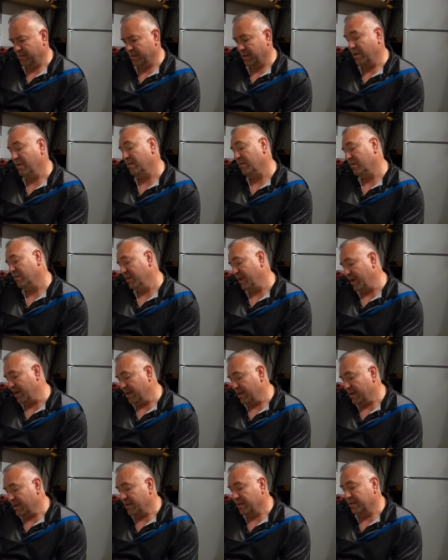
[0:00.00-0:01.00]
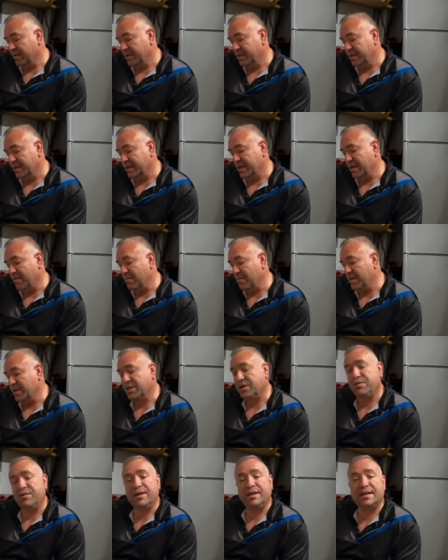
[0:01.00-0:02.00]
oh okay, this is a
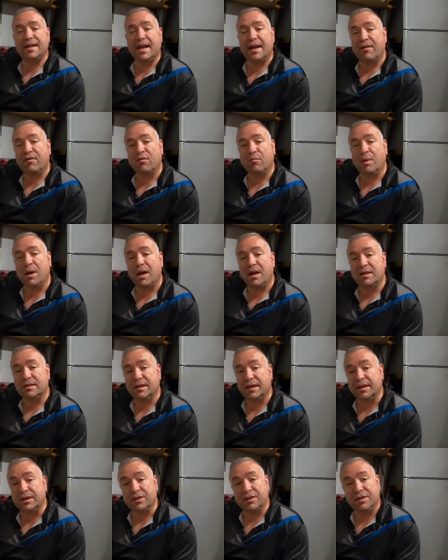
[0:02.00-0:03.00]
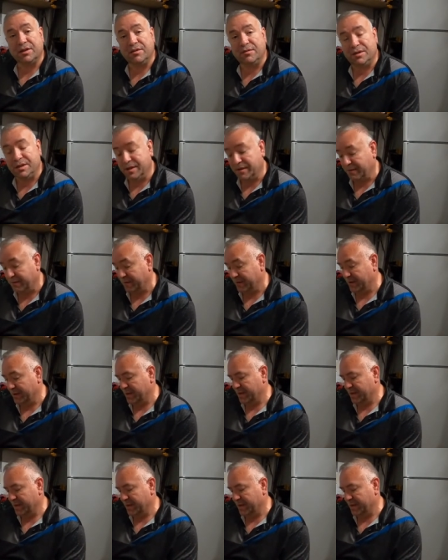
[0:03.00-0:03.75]
mystery tackle box exclusive.